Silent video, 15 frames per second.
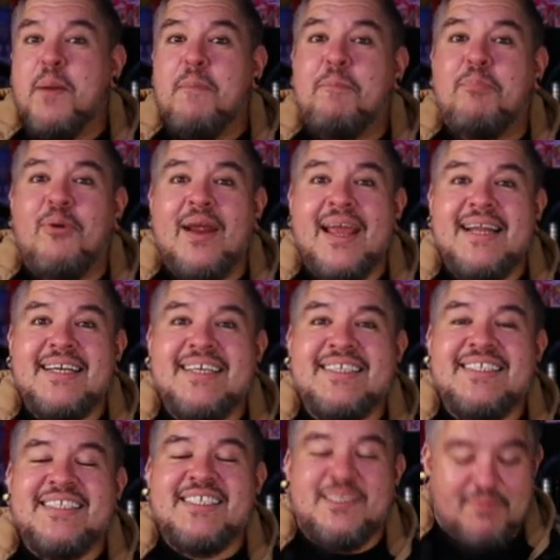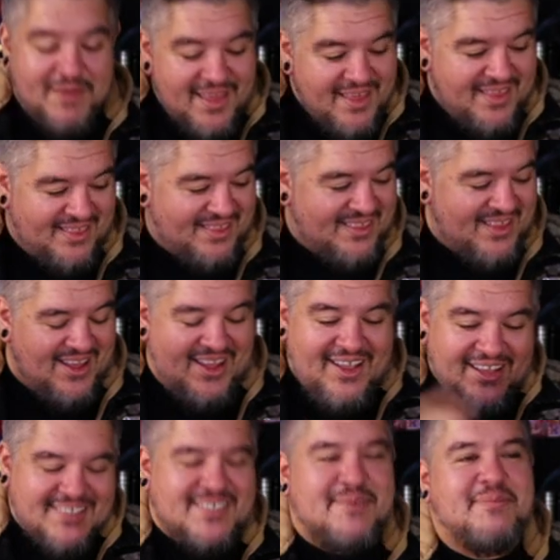Brandon Smith.
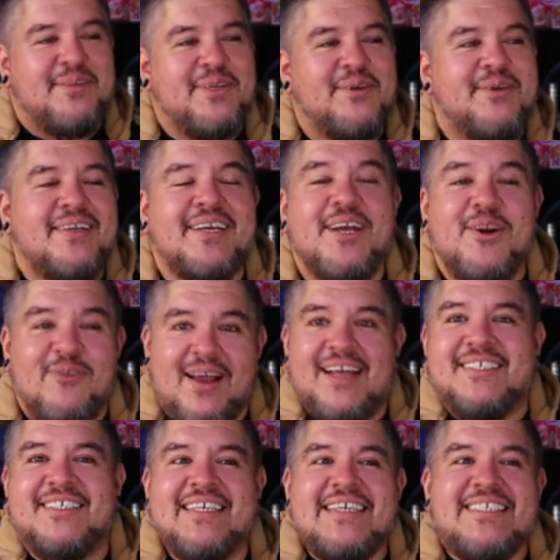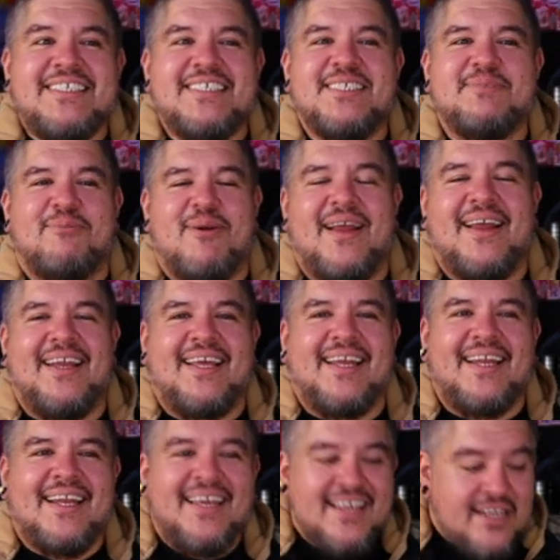Awesome, dude. Congratulations, Brandon.
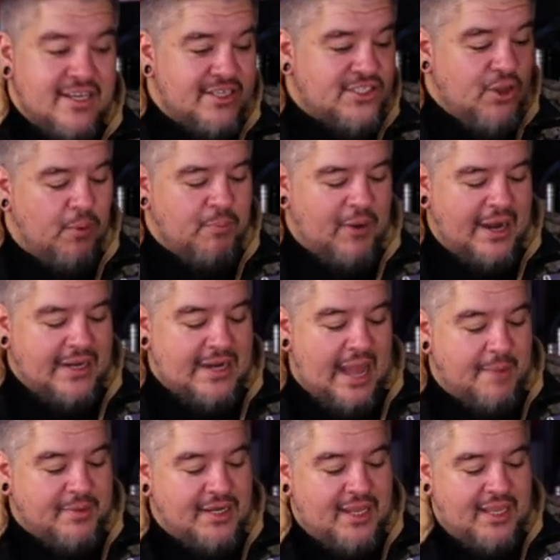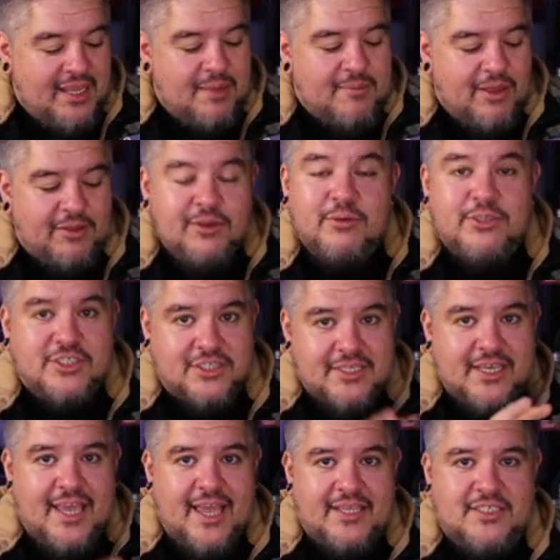So, Brandon, I'm going to email you just in
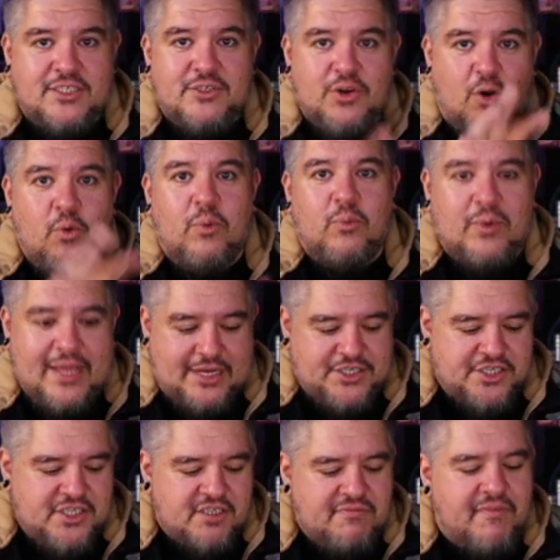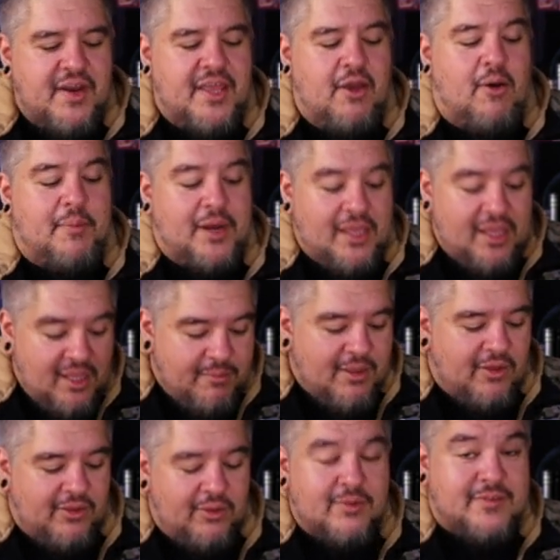case you don't catch this video. I'm going to email
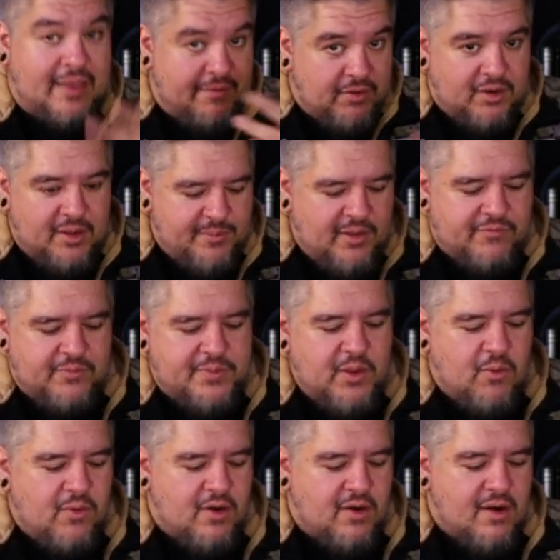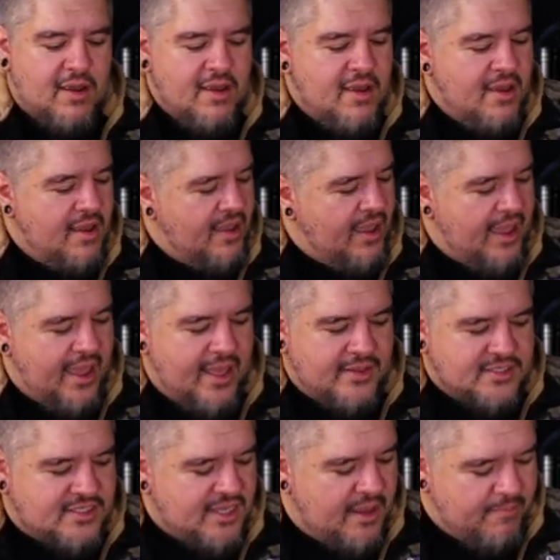you because I have your email from the order and
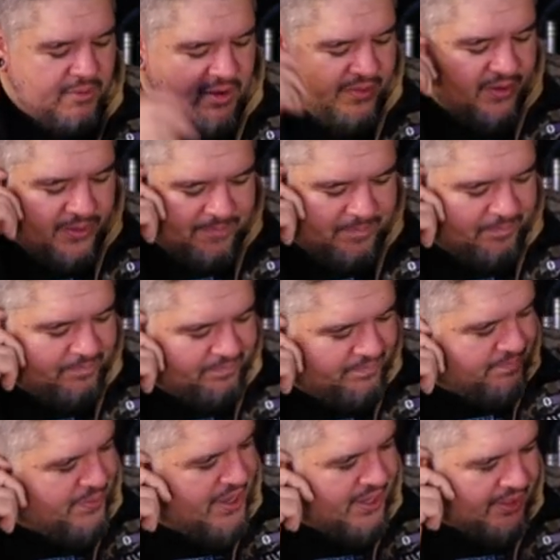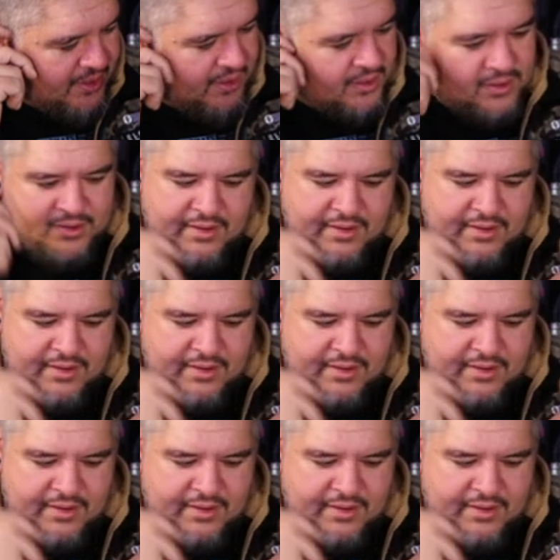say, brother, pick